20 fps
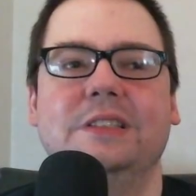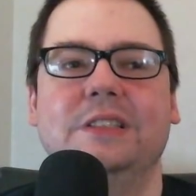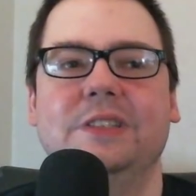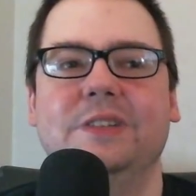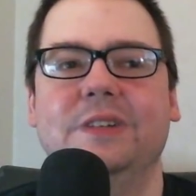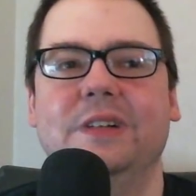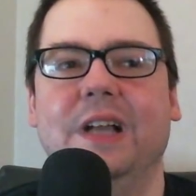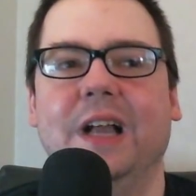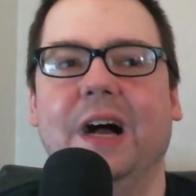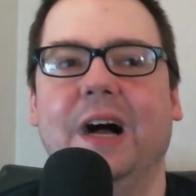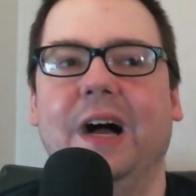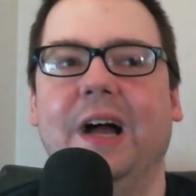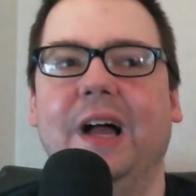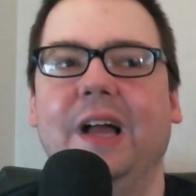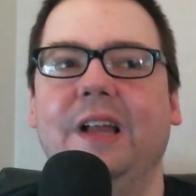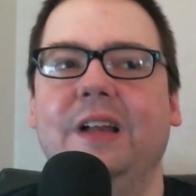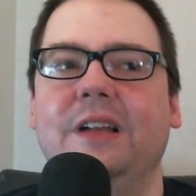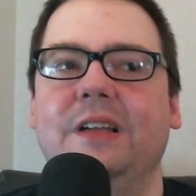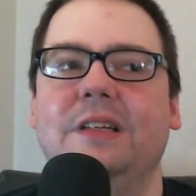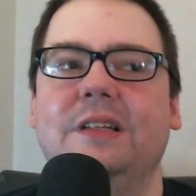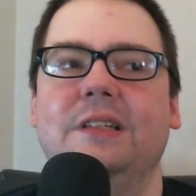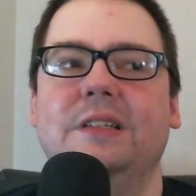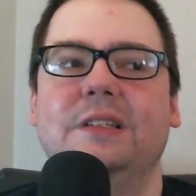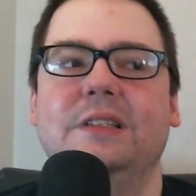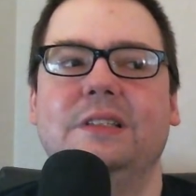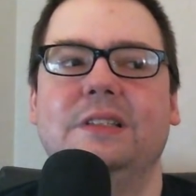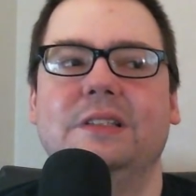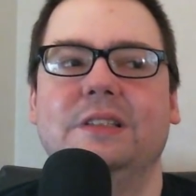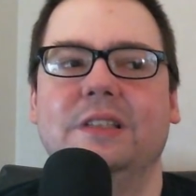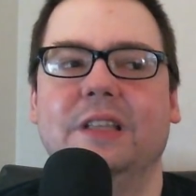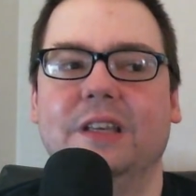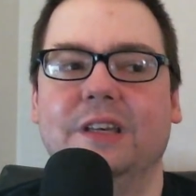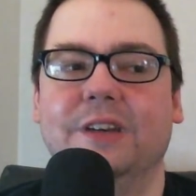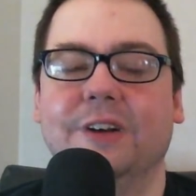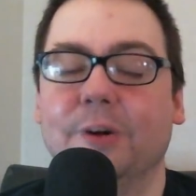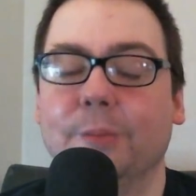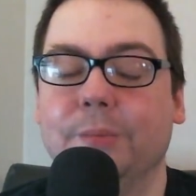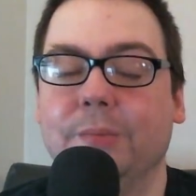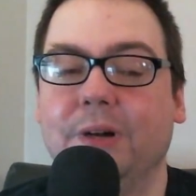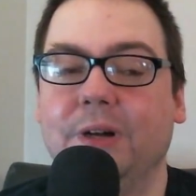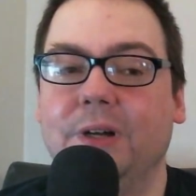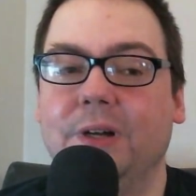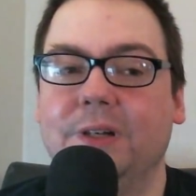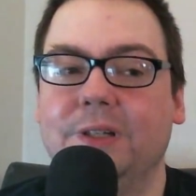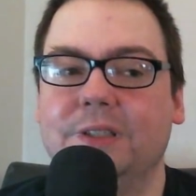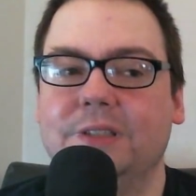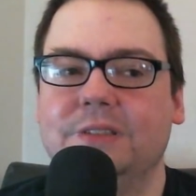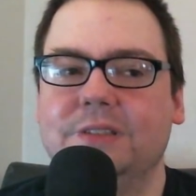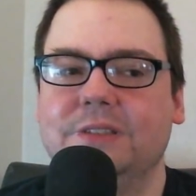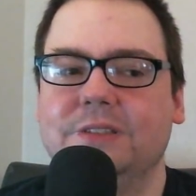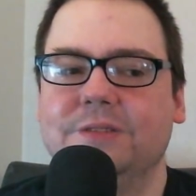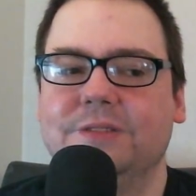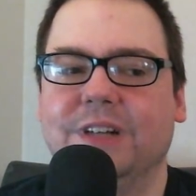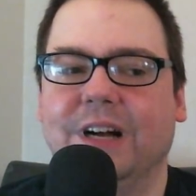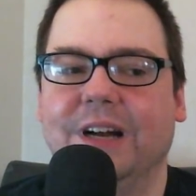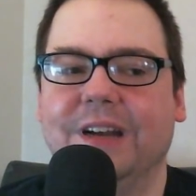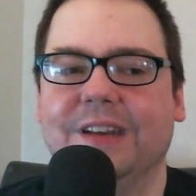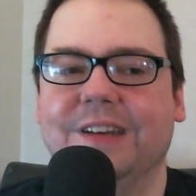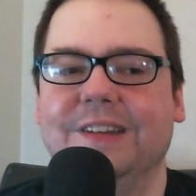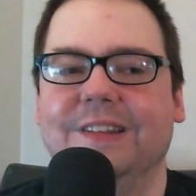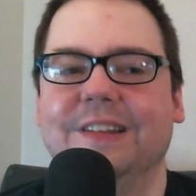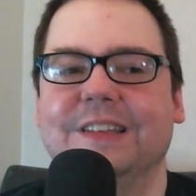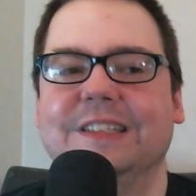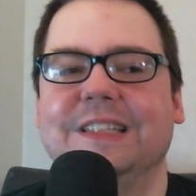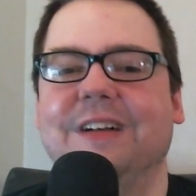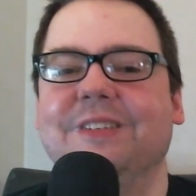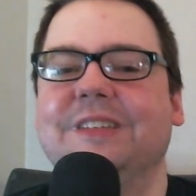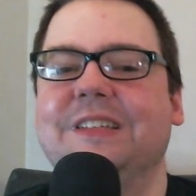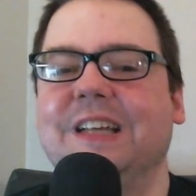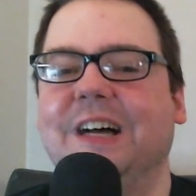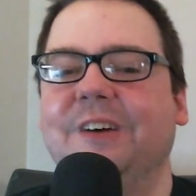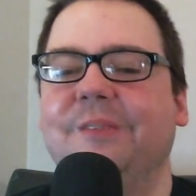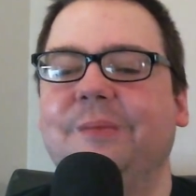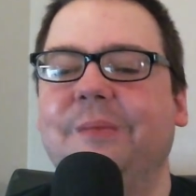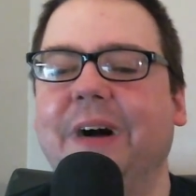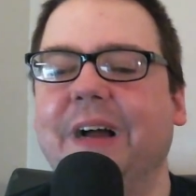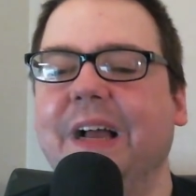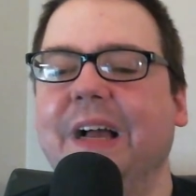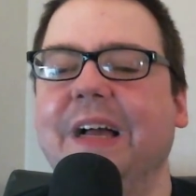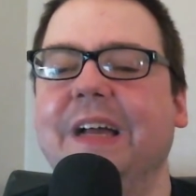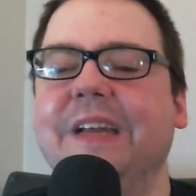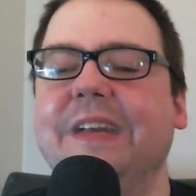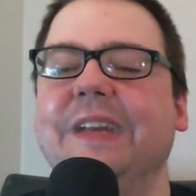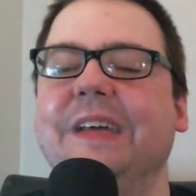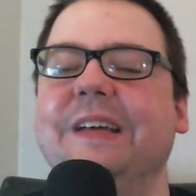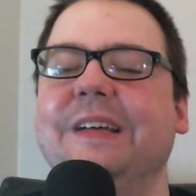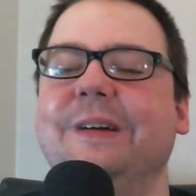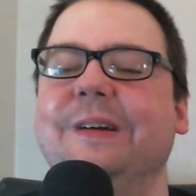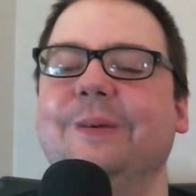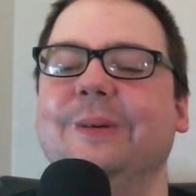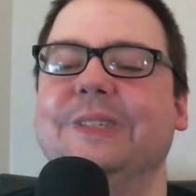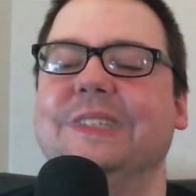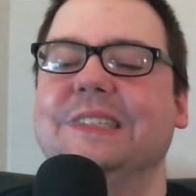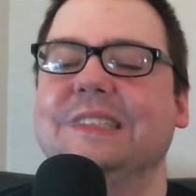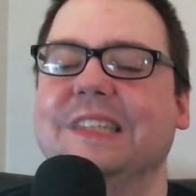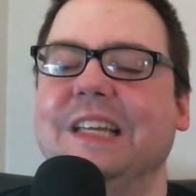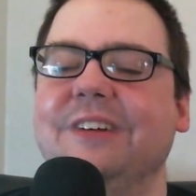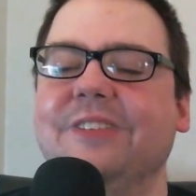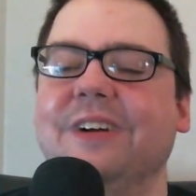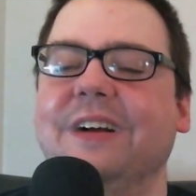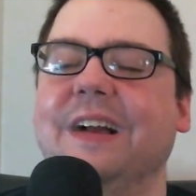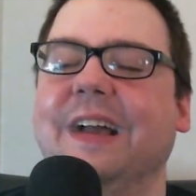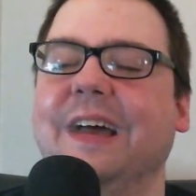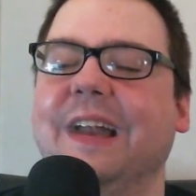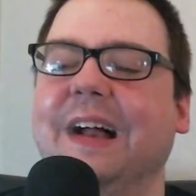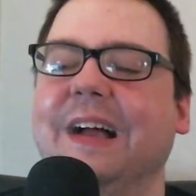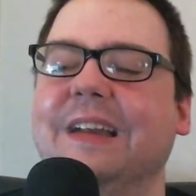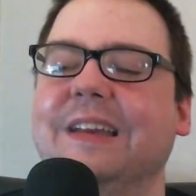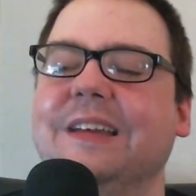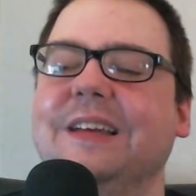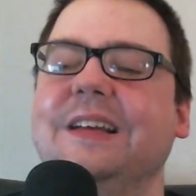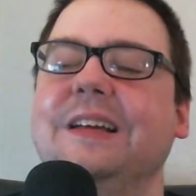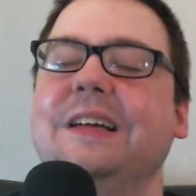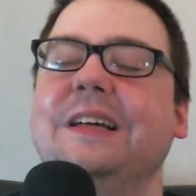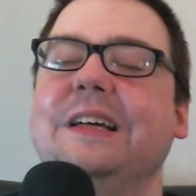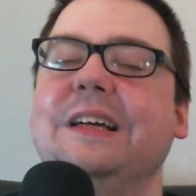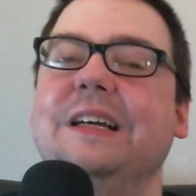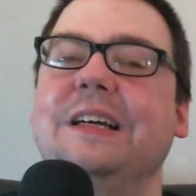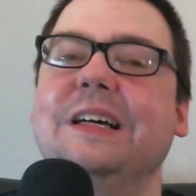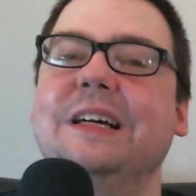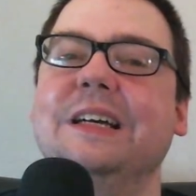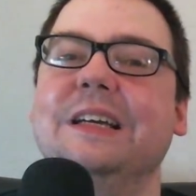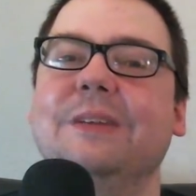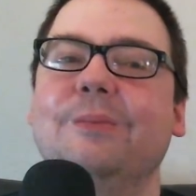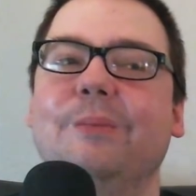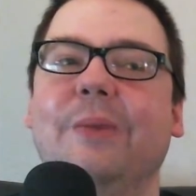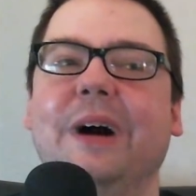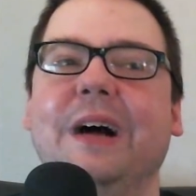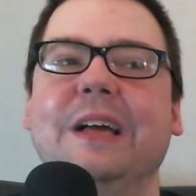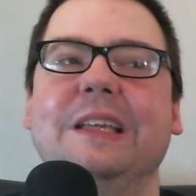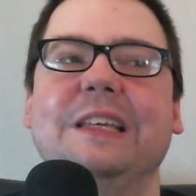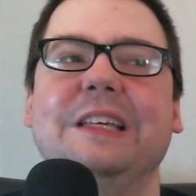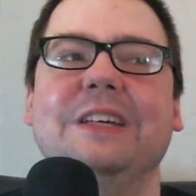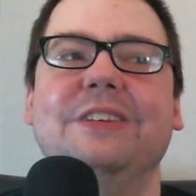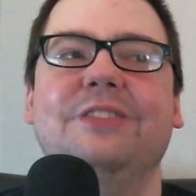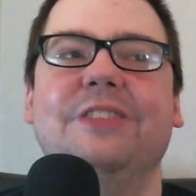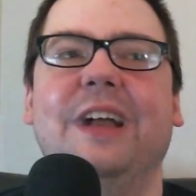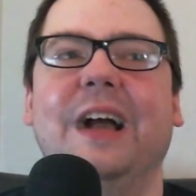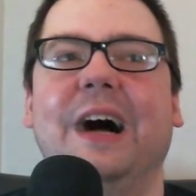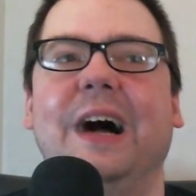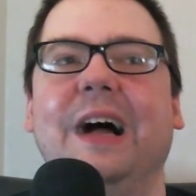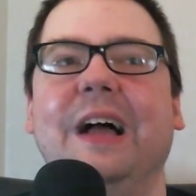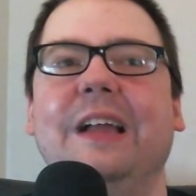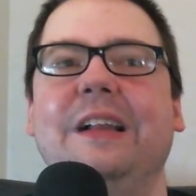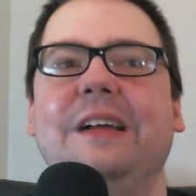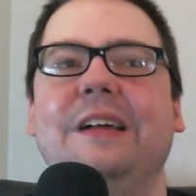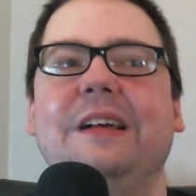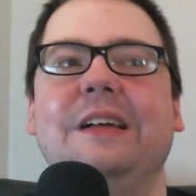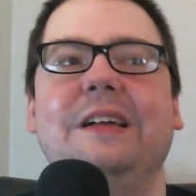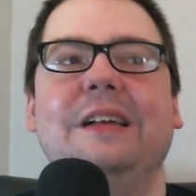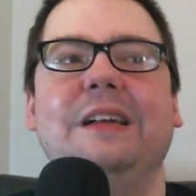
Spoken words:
You got The Dirtball. I'm trying to do this off the top of my head, which is never a good idea. But you've got...